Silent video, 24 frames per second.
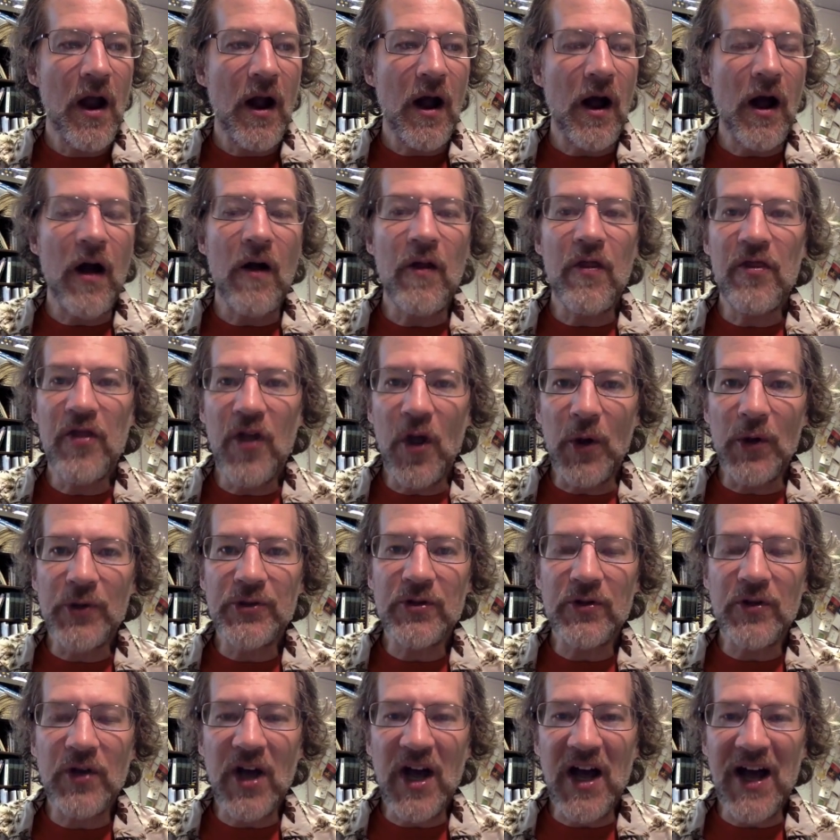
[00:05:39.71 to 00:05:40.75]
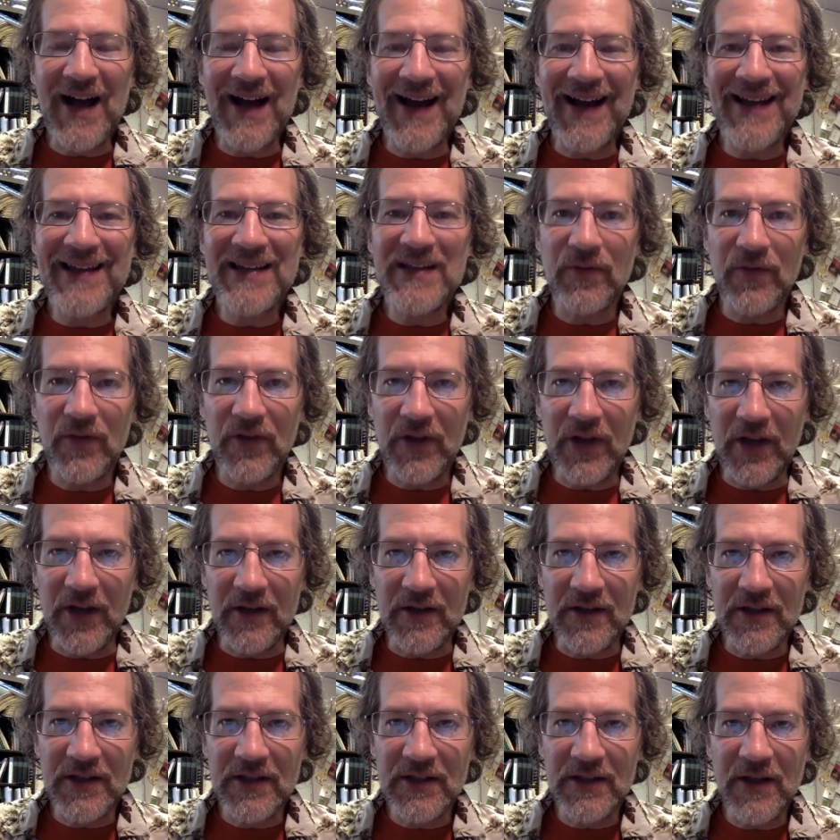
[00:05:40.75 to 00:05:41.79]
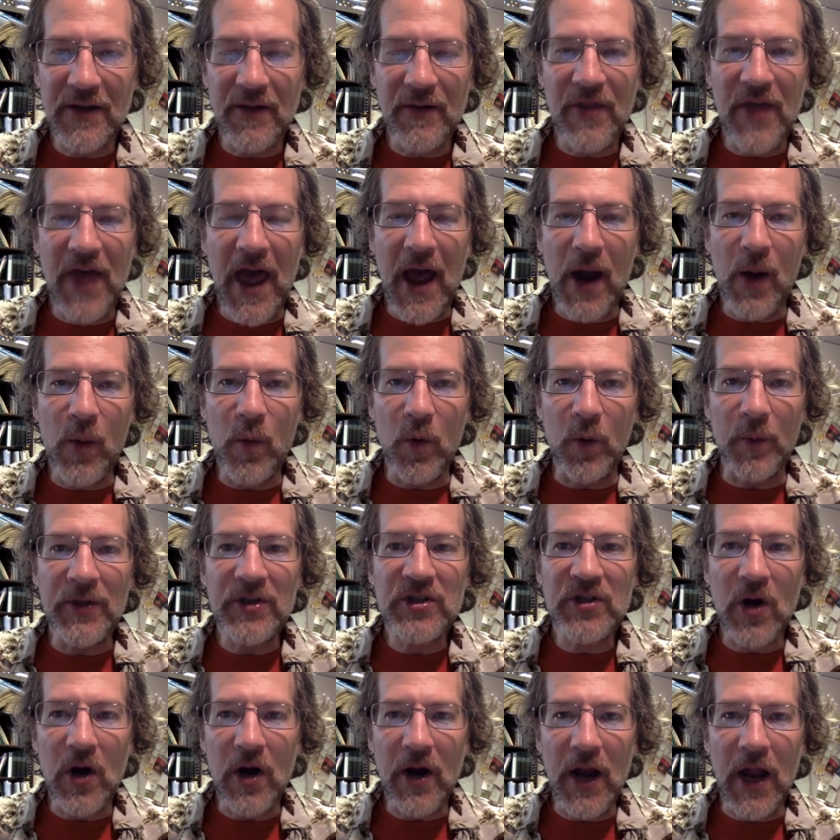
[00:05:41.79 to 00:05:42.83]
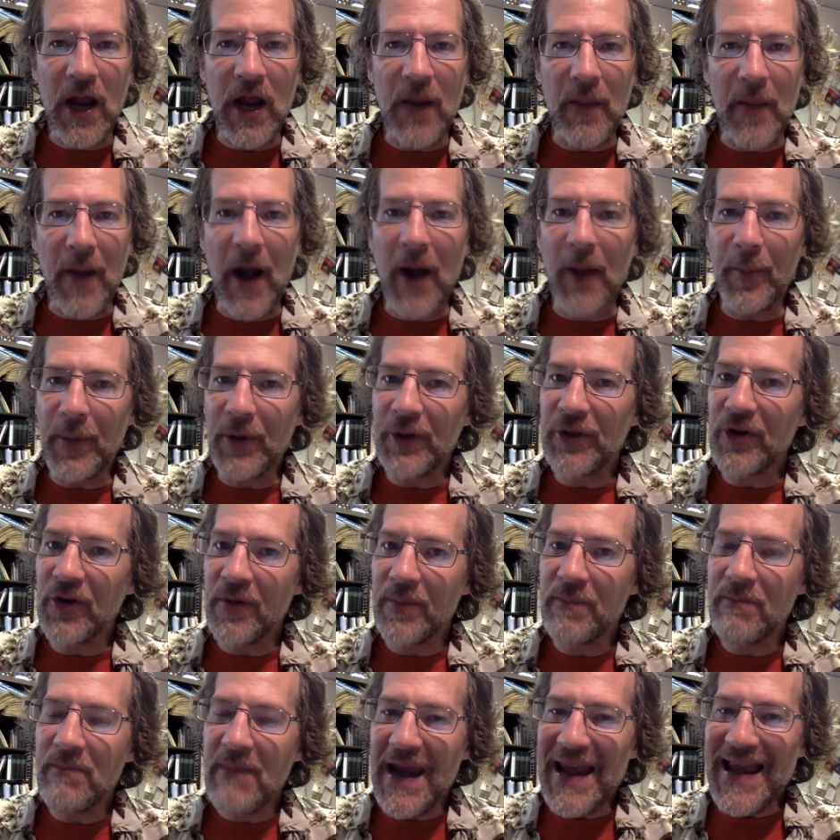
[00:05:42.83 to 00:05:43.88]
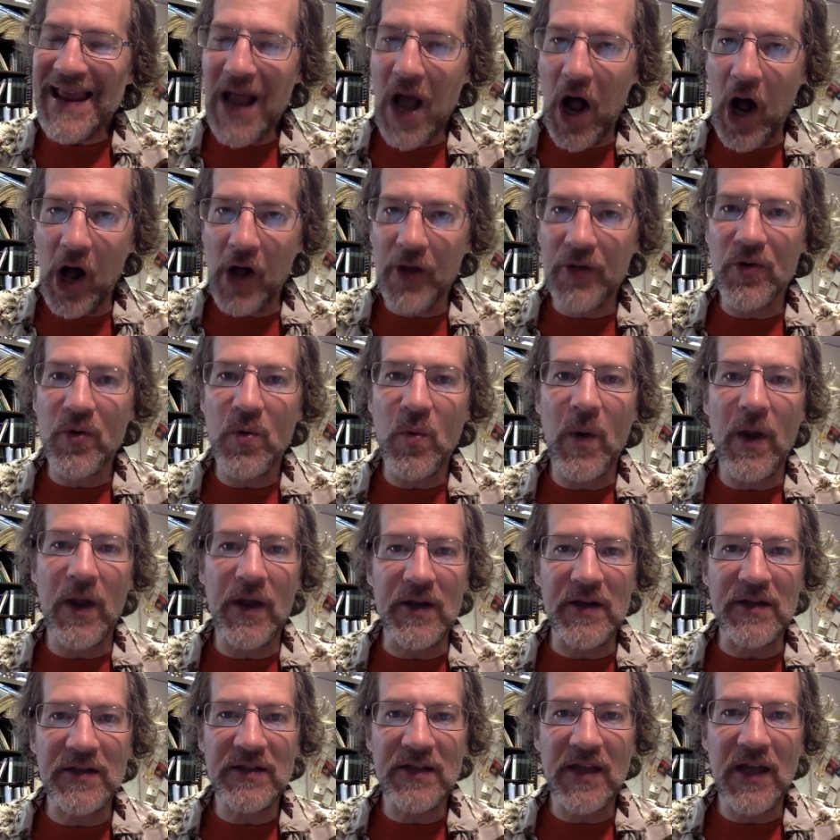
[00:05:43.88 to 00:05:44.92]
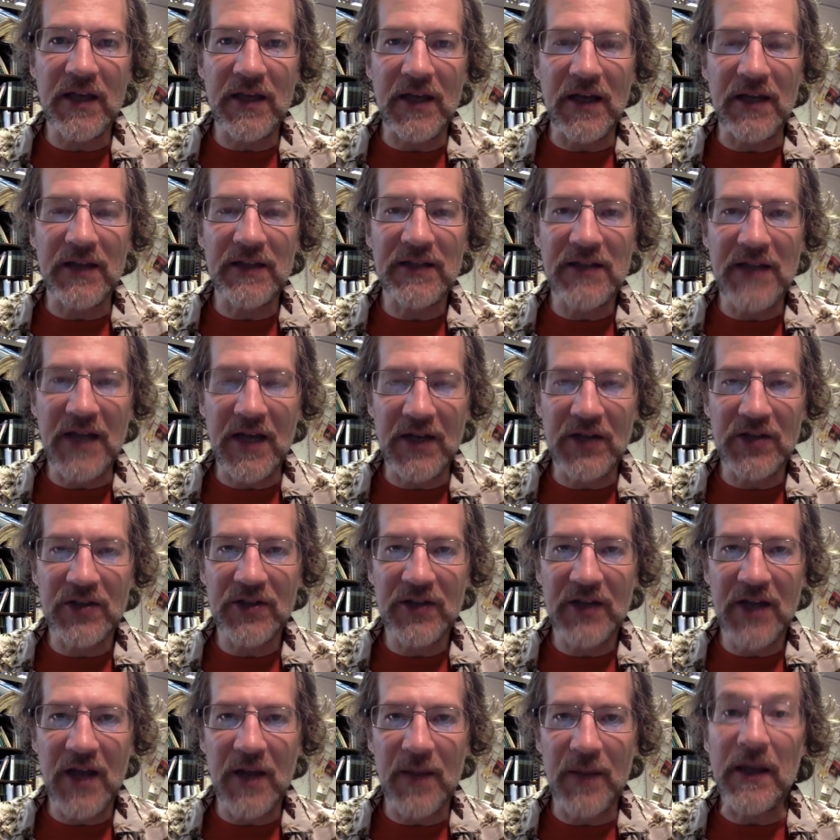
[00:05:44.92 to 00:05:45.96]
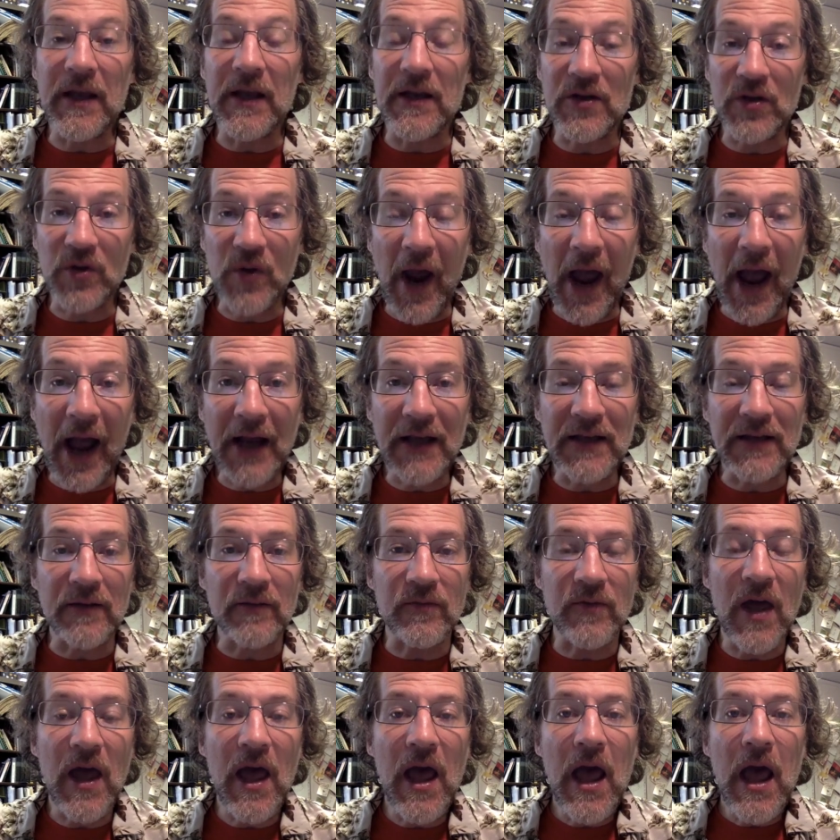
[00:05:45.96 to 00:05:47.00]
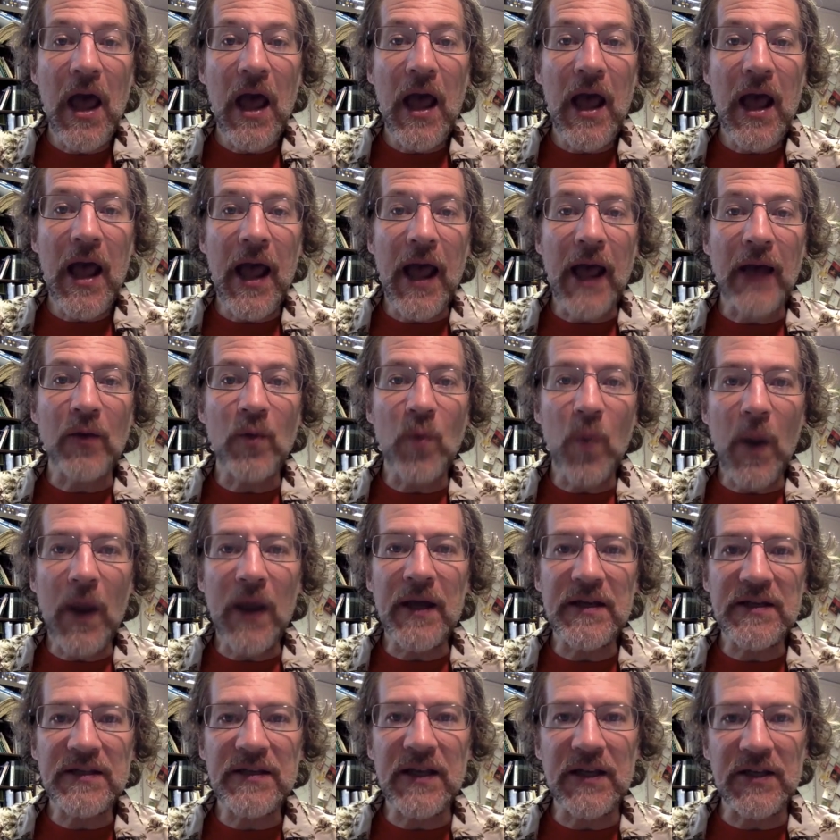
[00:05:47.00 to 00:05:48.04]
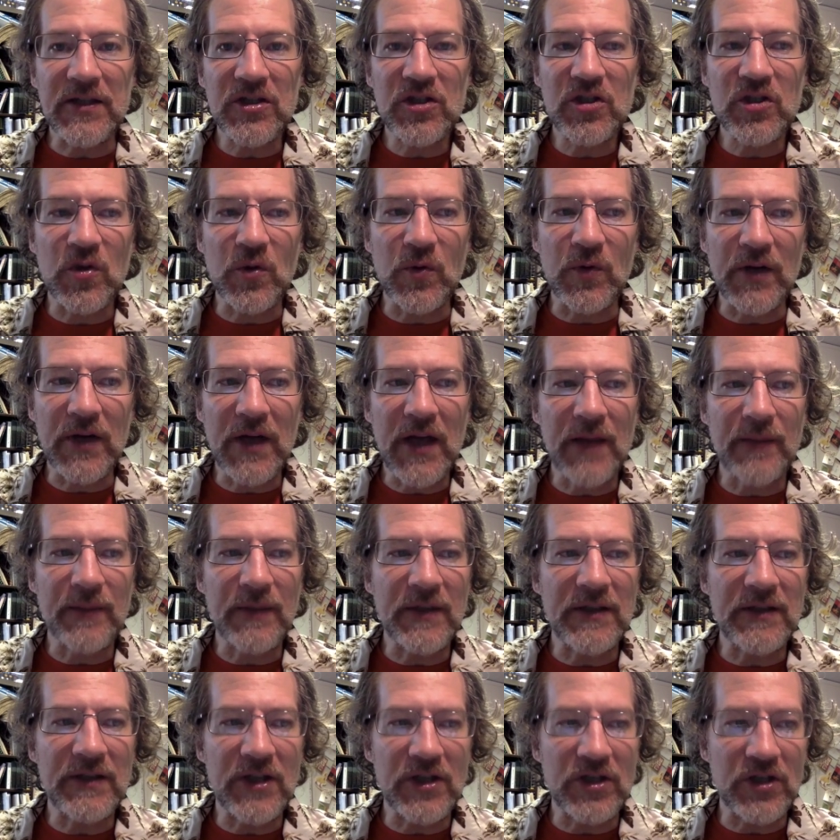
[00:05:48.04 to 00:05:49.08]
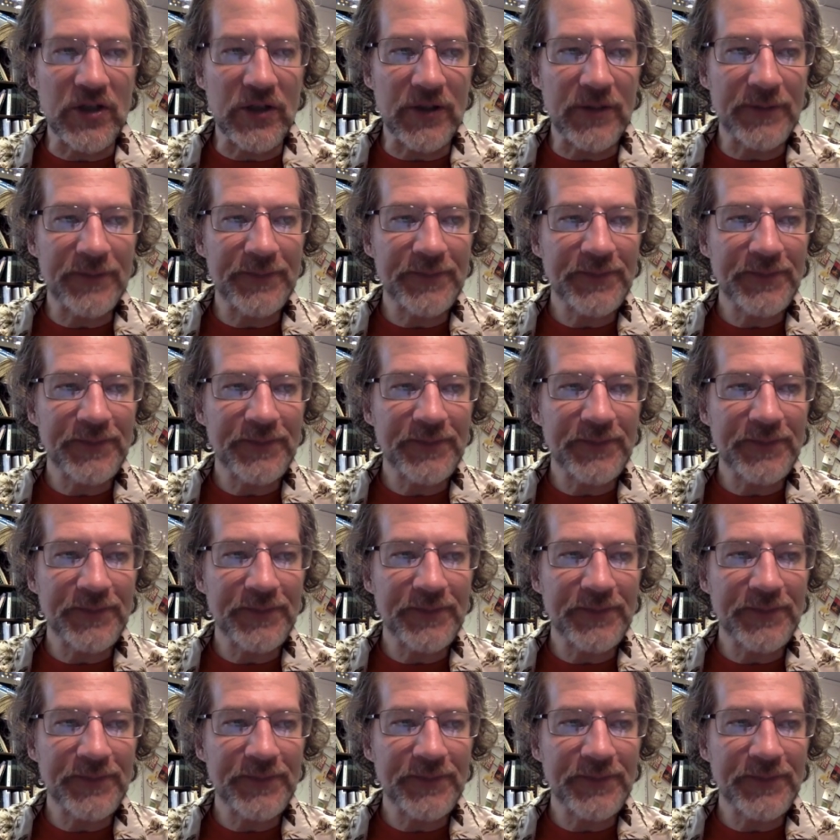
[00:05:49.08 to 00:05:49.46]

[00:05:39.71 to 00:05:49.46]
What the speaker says: Those are the kinds of things that we'll be talking about, but there are many other ways that a text can be interactive and ways that a story can be digital.